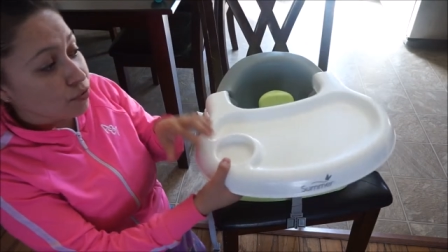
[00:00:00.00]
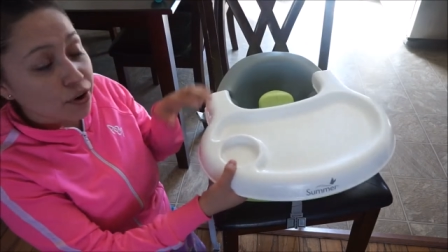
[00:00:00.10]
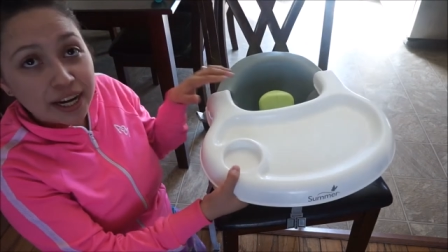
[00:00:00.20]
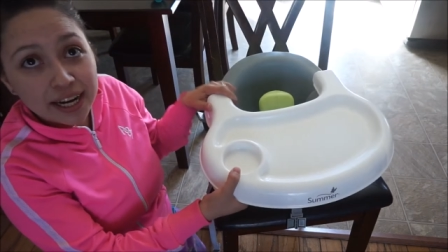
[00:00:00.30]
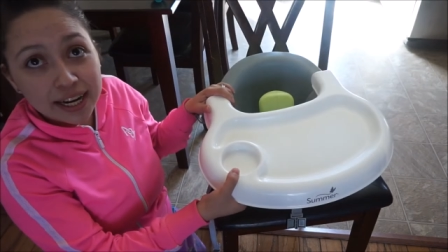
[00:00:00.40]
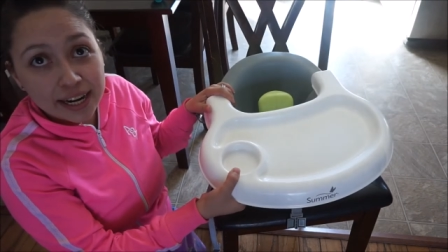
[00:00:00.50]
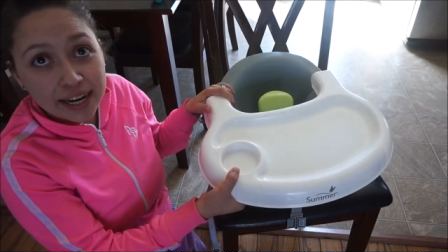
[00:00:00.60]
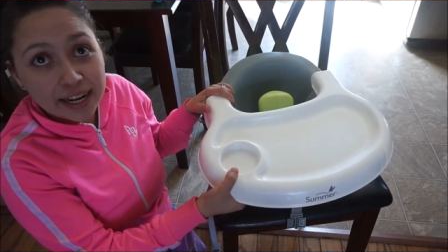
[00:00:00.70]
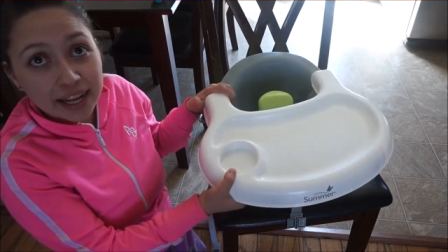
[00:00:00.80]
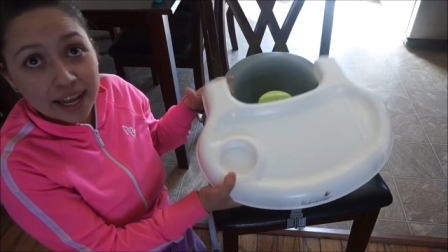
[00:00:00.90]
for
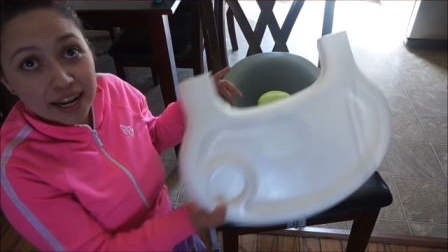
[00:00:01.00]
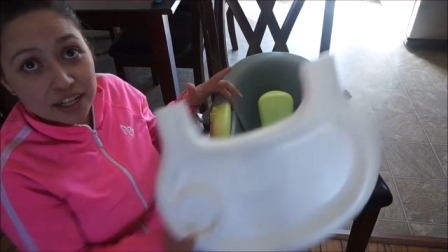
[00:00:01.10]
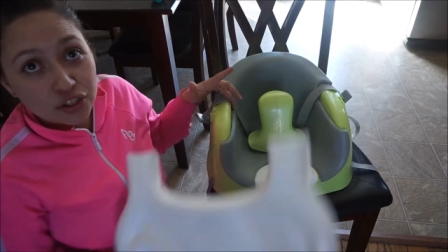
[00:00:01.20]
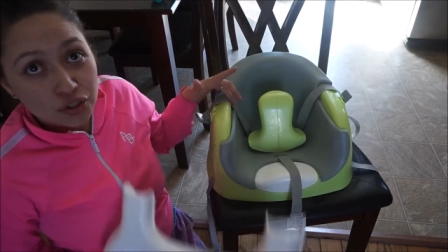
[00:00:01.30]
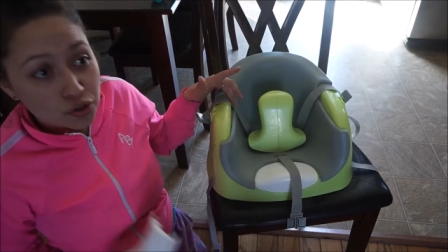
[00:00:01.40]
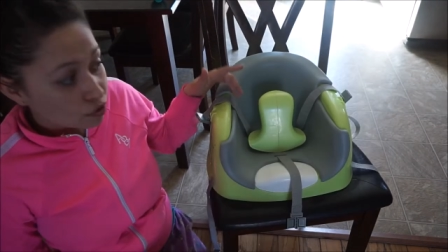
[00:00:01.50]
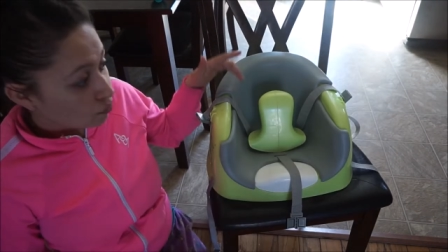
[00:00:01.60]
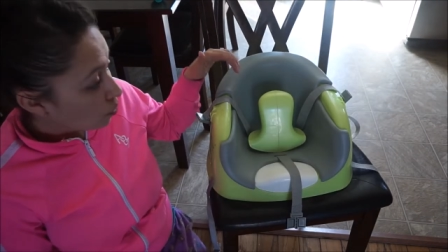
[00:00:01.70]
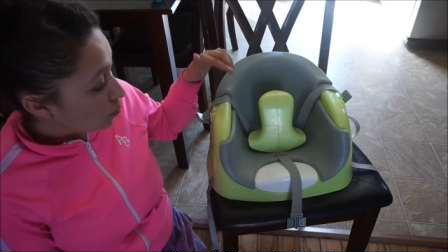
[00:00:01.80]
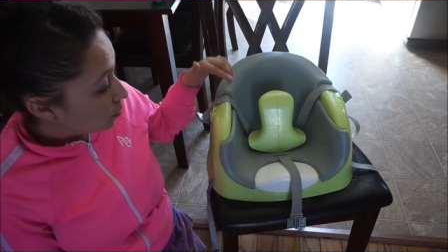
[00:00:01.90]
eating and it's used
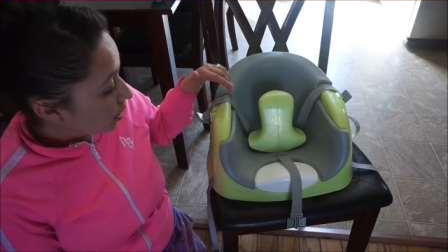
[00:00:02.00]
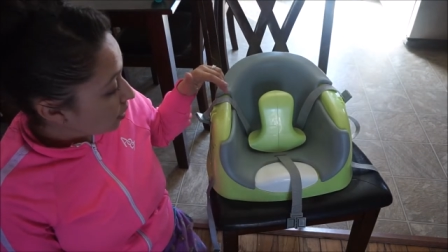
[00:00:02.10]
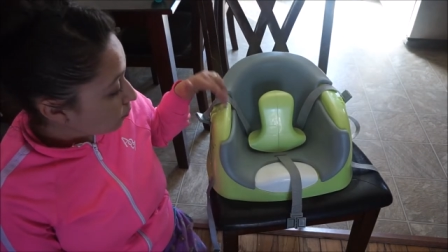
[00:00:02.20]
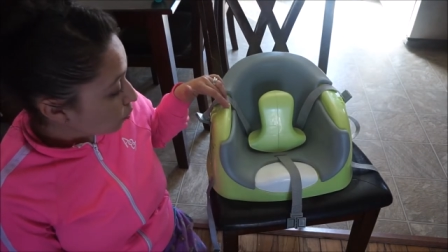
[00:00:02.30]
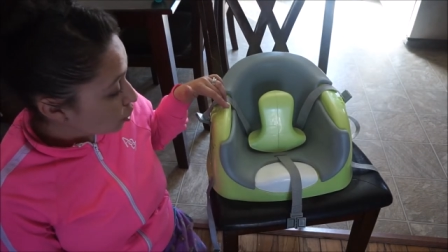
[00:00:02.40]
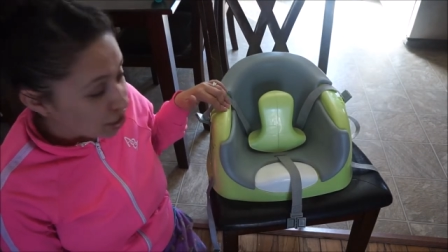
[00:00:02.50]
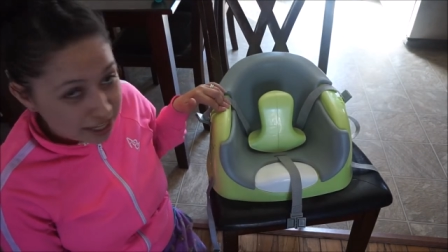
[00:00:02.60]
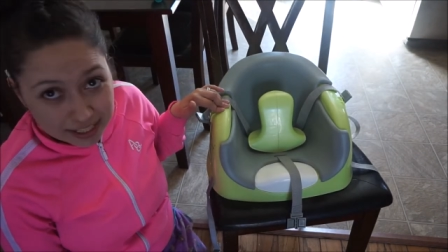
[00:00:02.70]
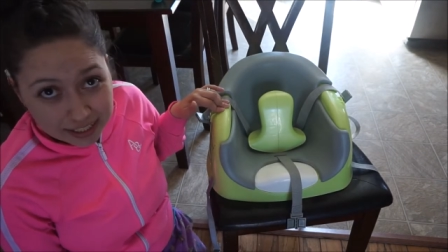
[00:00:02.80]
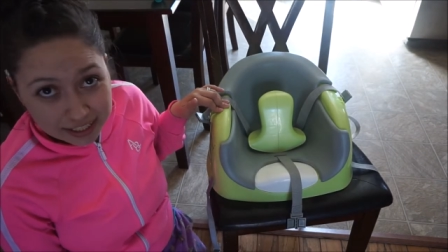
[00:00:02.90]
for for
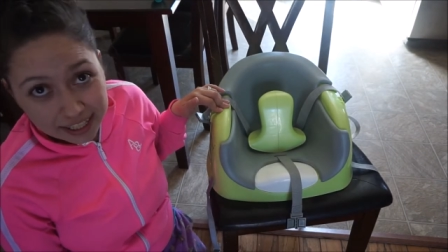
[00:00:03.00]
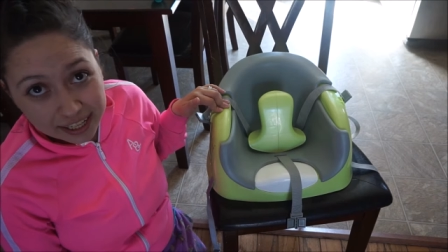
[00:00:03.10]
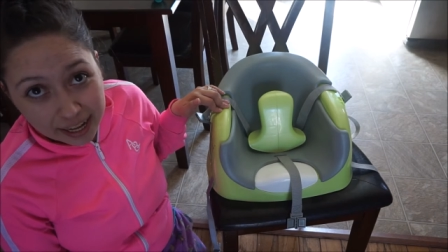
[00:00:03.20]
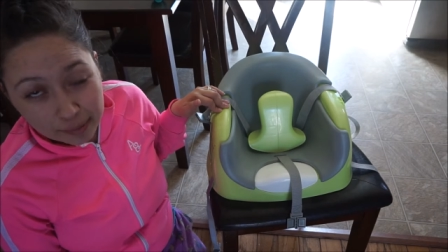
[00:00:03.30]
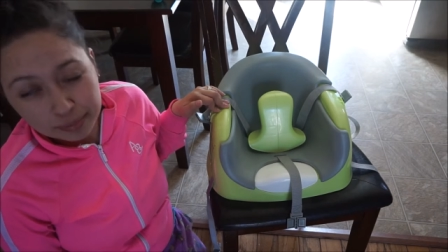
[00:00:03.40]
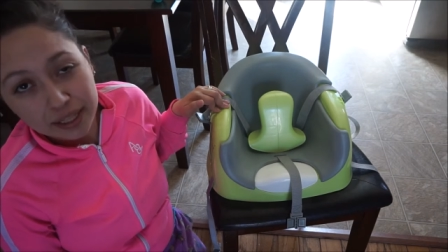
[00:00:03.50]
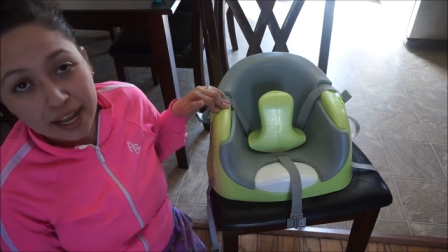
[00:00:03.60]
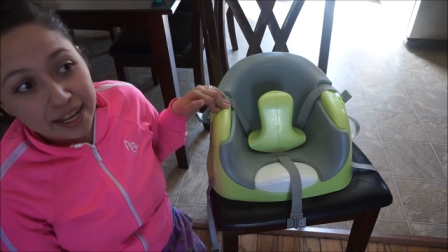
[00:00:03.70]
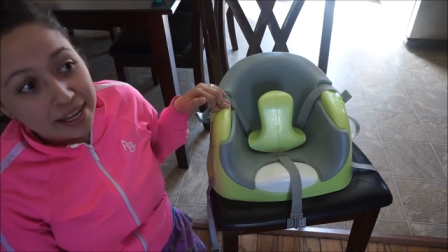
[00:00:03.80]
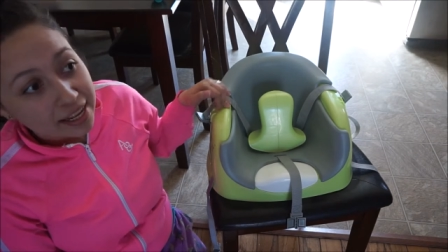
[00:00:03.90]
just sitting and
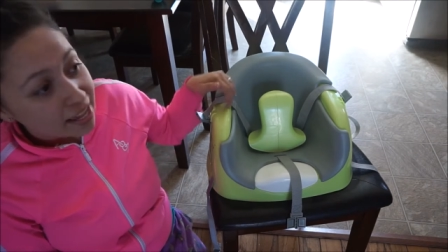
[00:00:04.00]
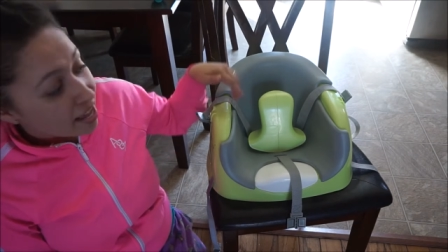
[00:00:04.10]
playing